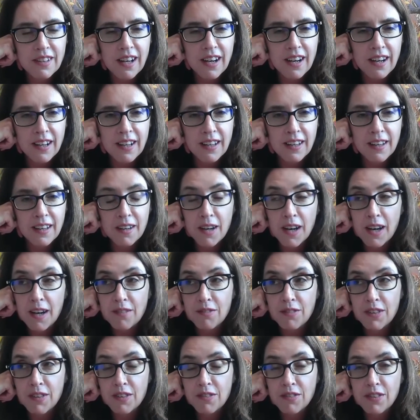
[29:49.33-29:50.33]
I have
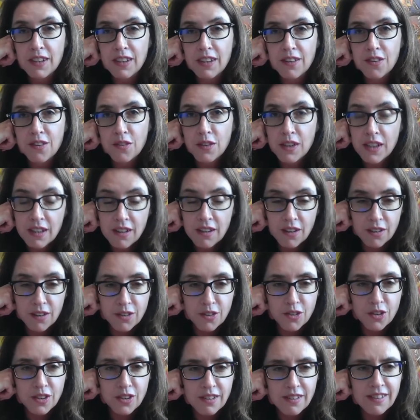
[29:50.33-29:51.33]
lived in 3
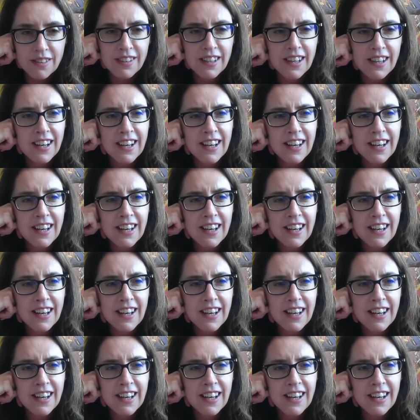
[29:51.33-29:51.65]
cultures: